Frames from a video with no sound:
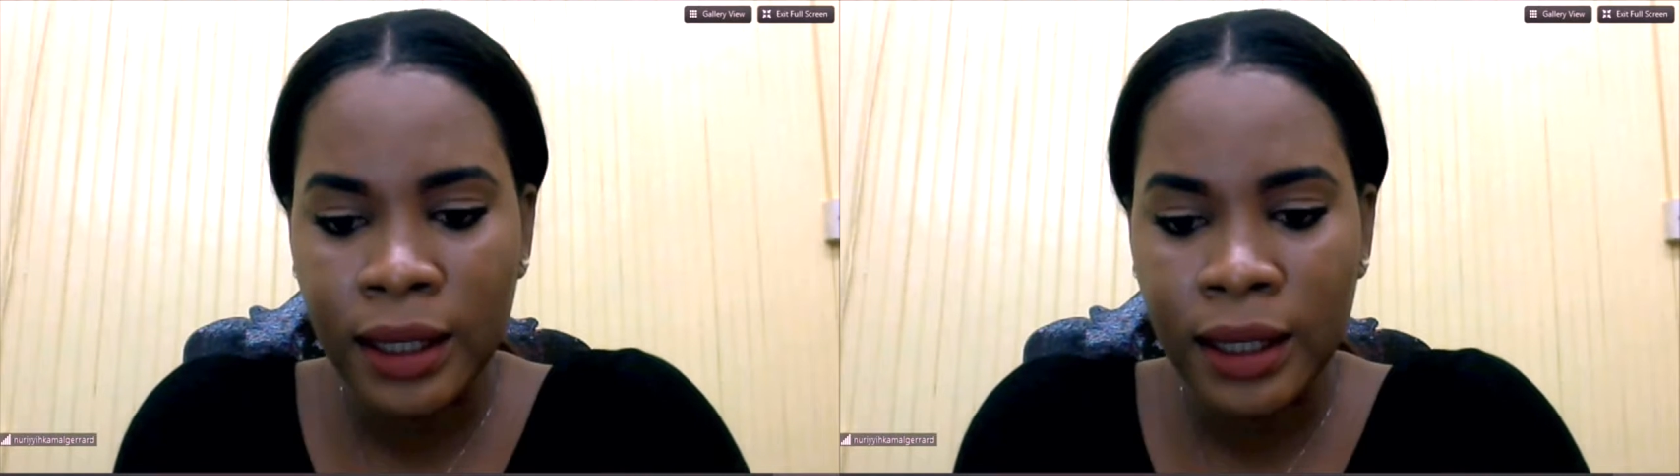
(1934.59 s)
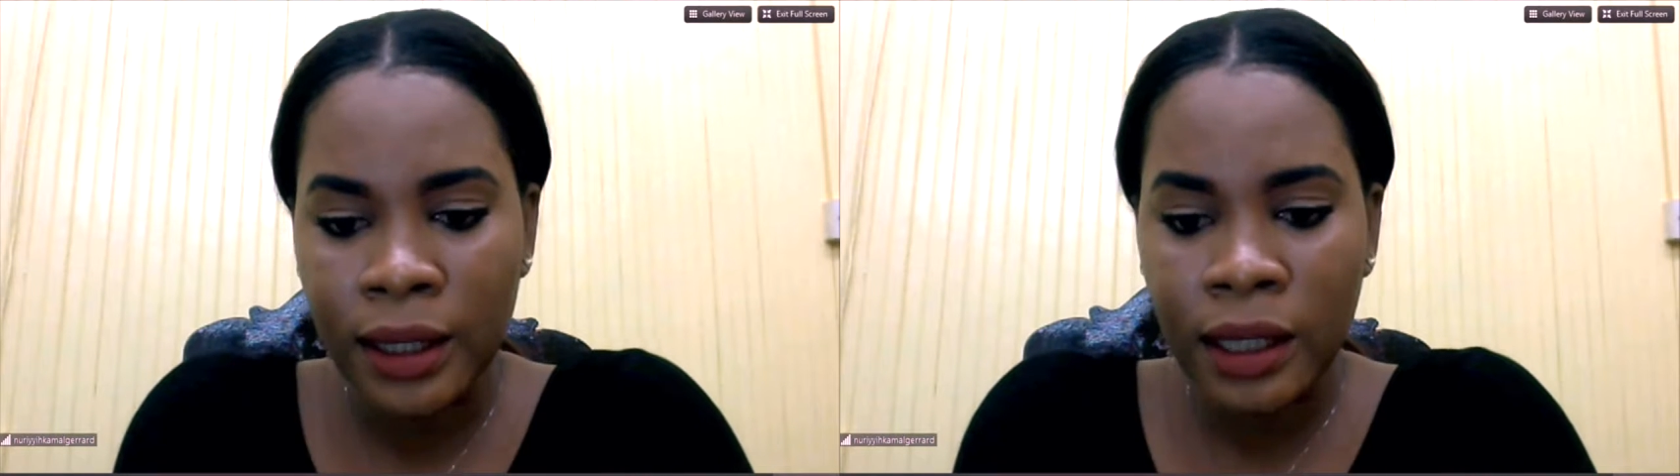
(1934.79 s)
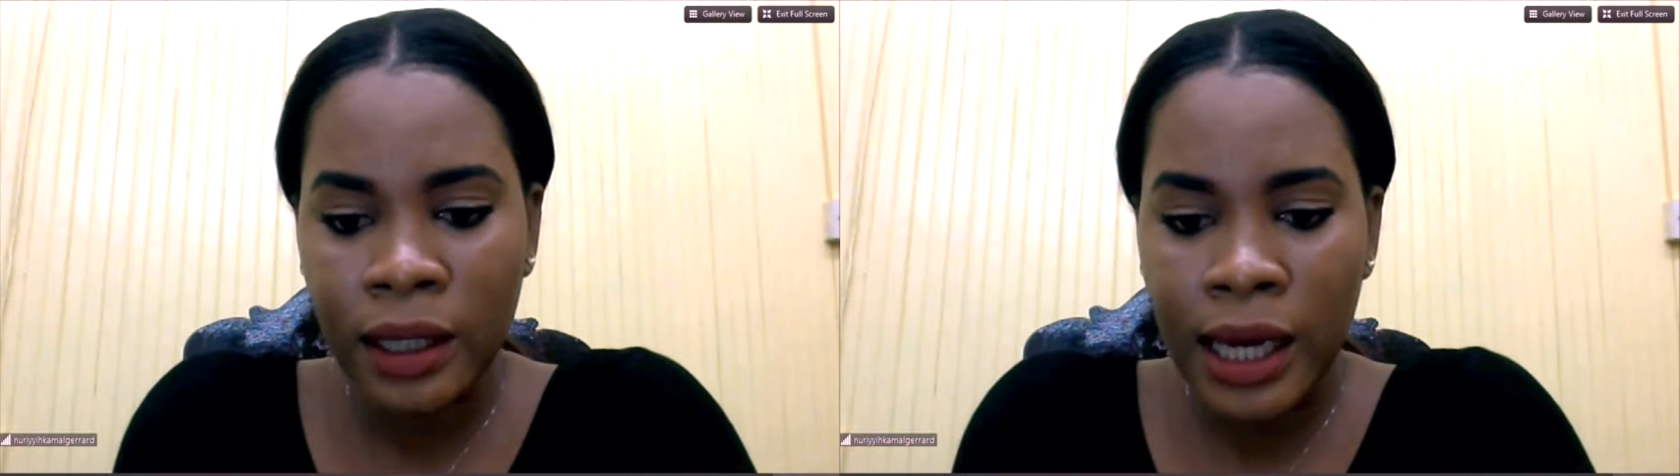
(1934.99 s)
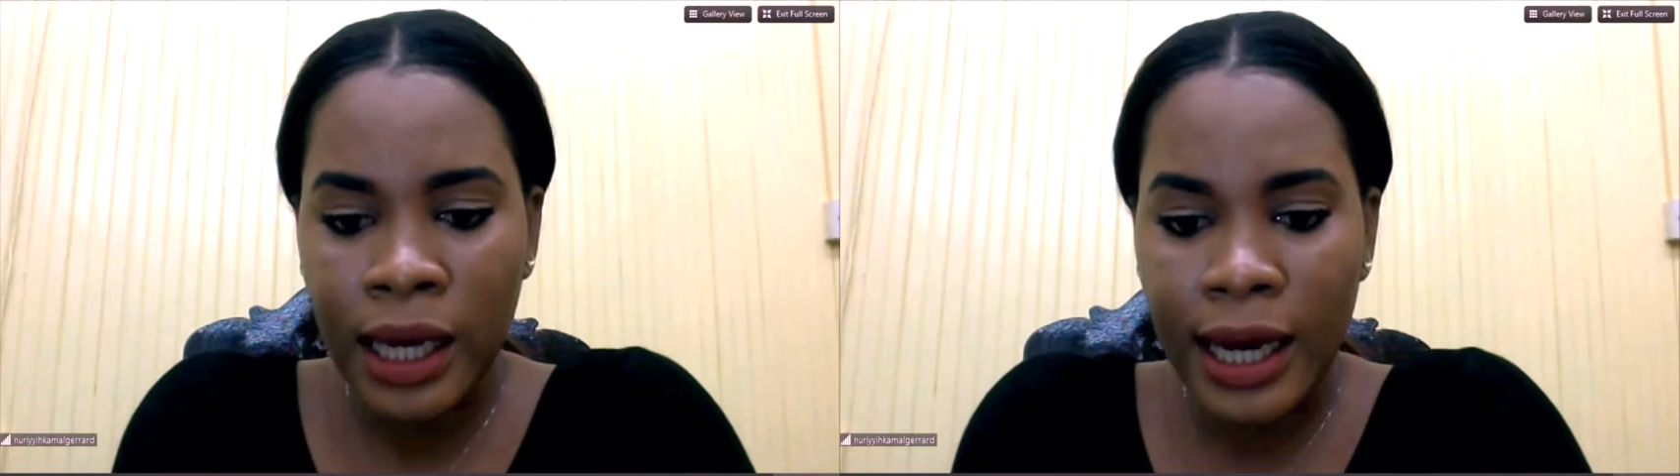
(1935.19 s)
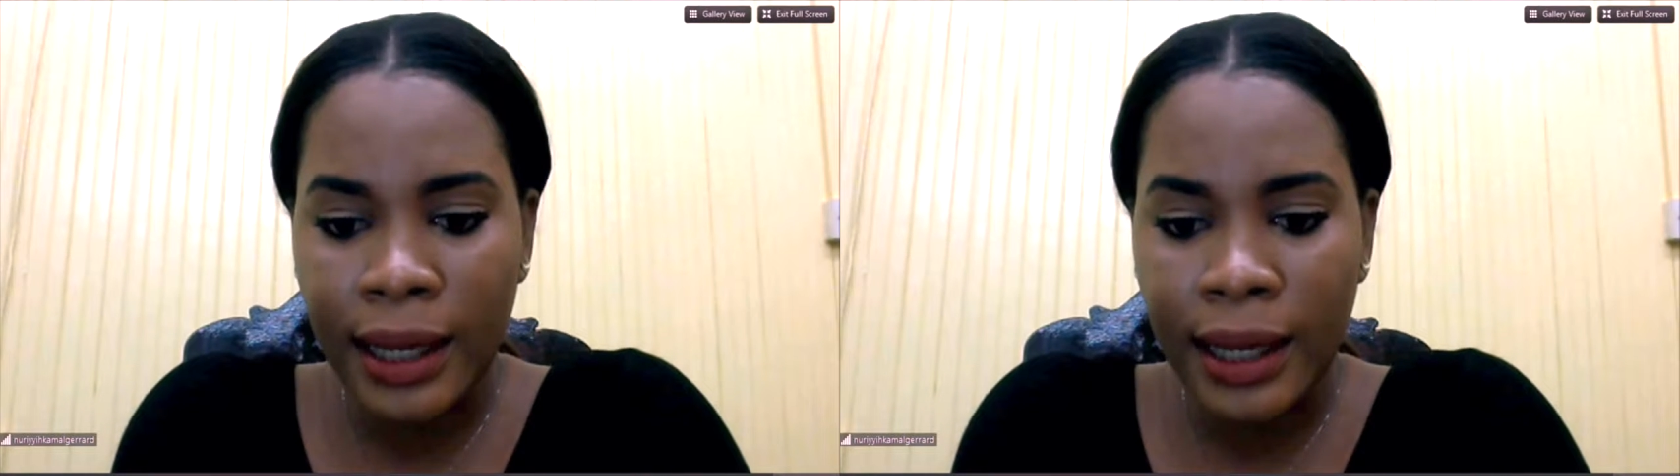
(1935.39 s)
or just
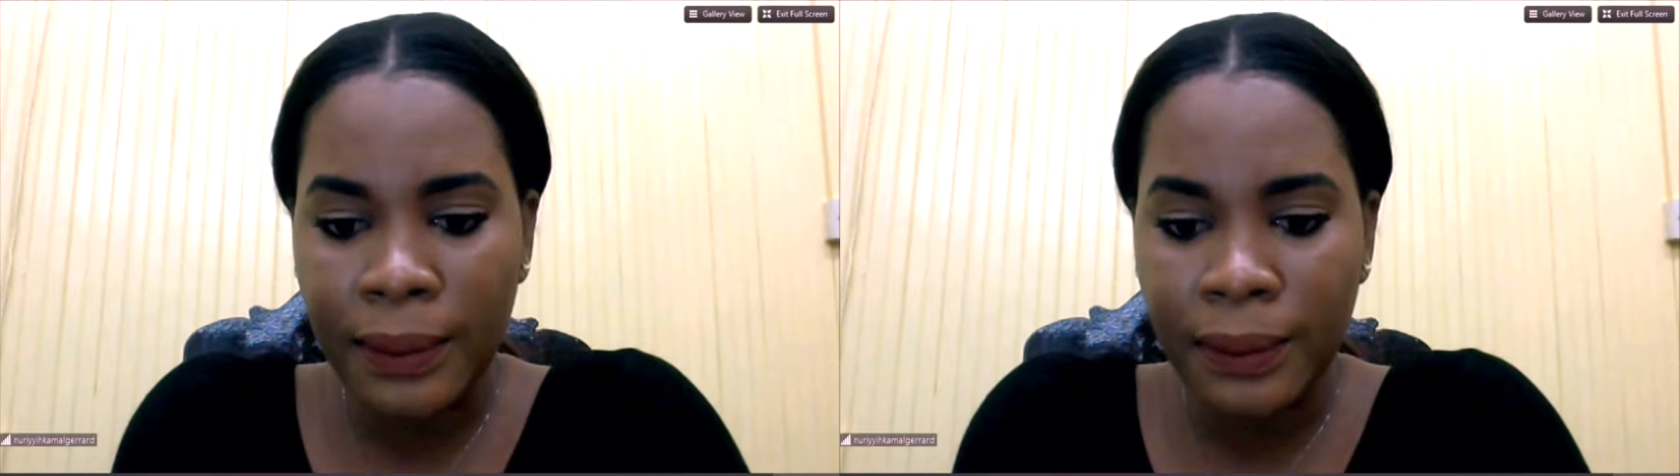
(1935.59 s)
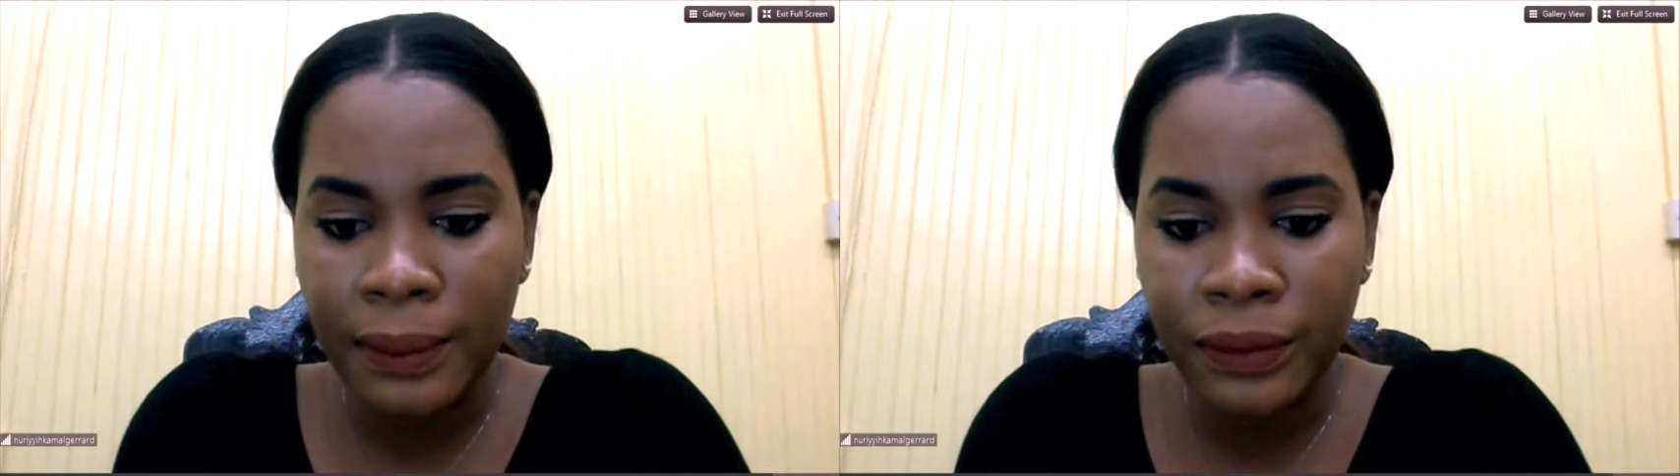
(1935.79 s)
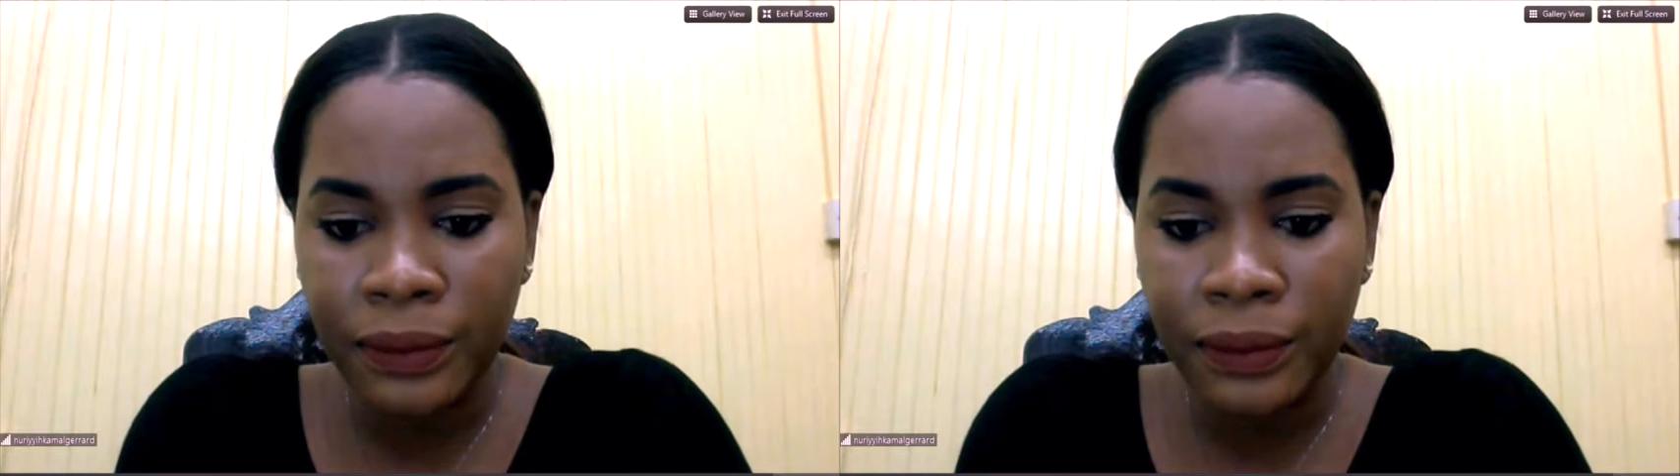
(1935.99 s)
um, that one?